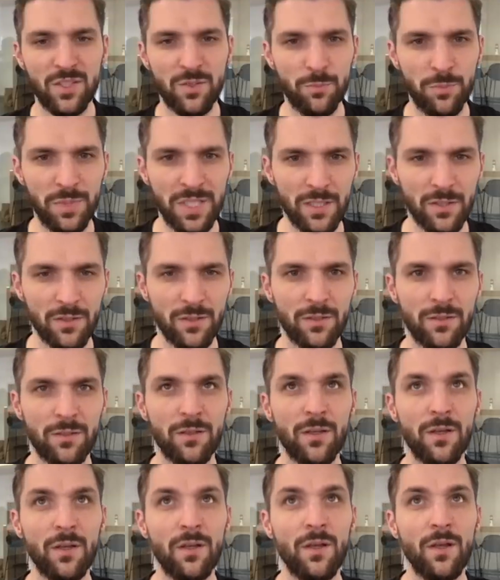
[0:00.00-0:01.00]
speed.
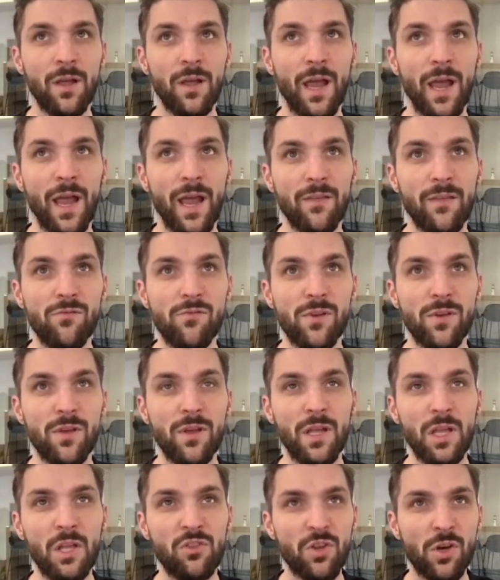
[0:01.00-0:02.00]
And
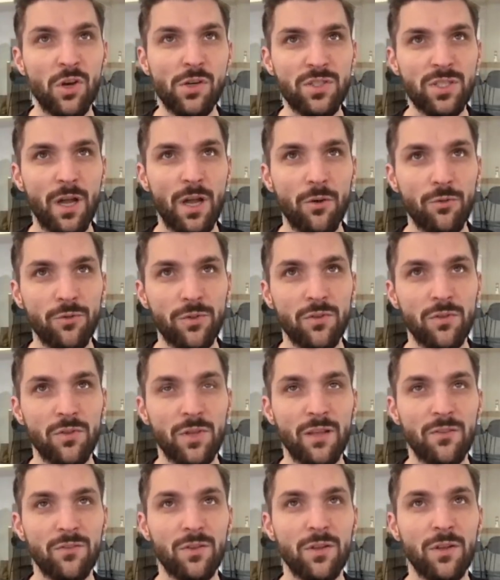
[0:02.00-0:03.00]
it turns out
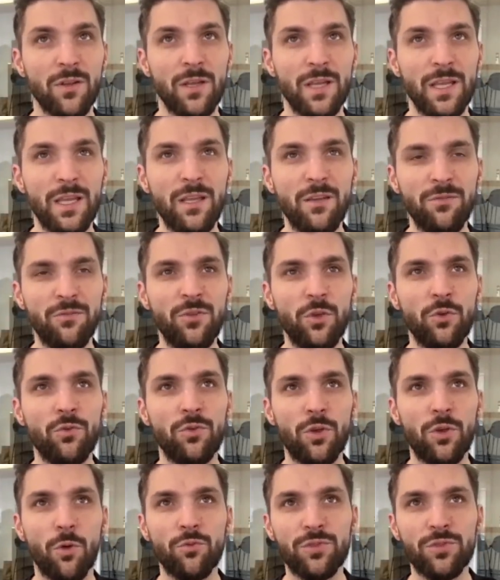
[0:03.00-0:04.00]
that if you
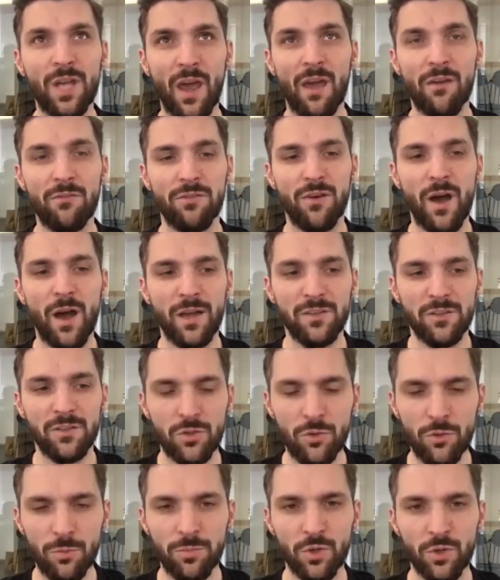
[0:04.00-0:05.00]
don't have high
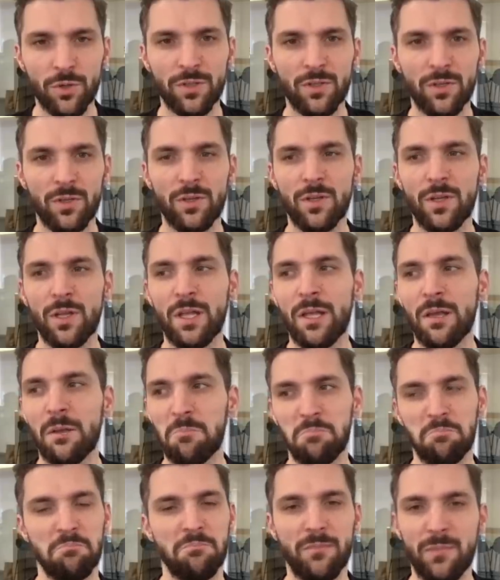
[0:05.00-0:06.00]
throughput,
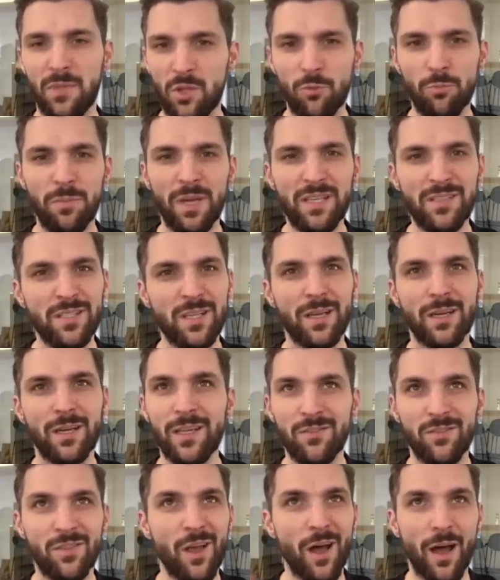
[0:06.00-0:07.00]
you basically
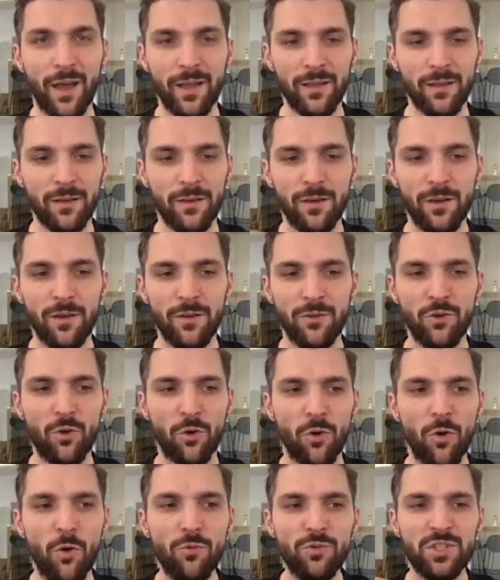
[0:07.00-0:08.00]
die.
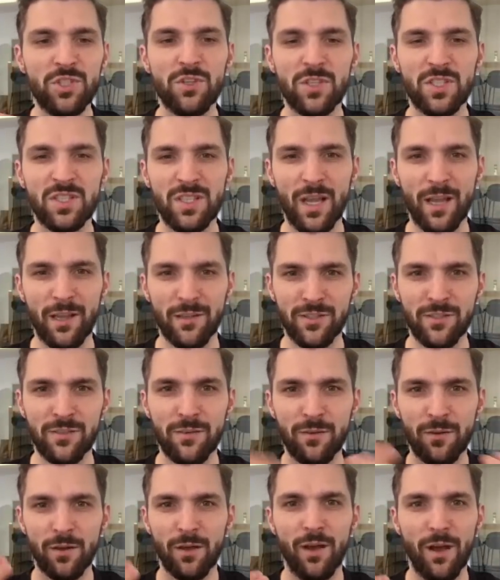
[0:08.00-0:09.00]
Your own success
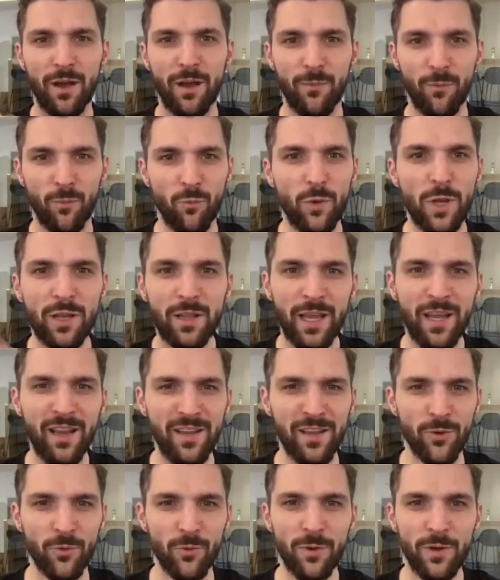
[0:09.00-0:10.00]
will kill
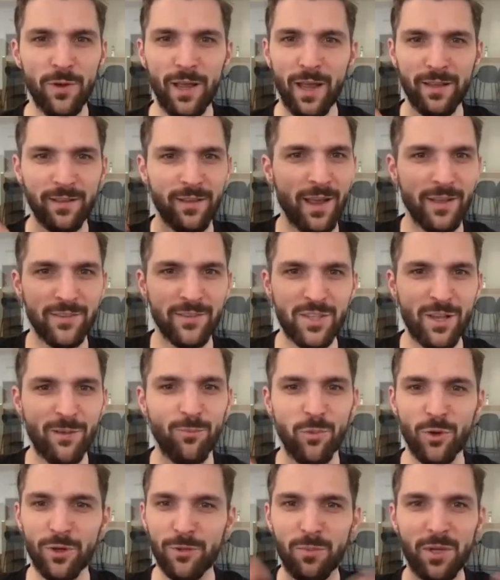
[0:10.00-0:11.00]
you at some
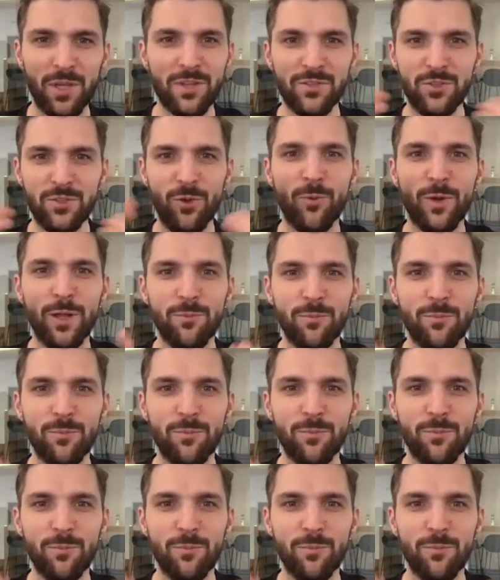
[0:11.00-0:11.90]
point, because you will be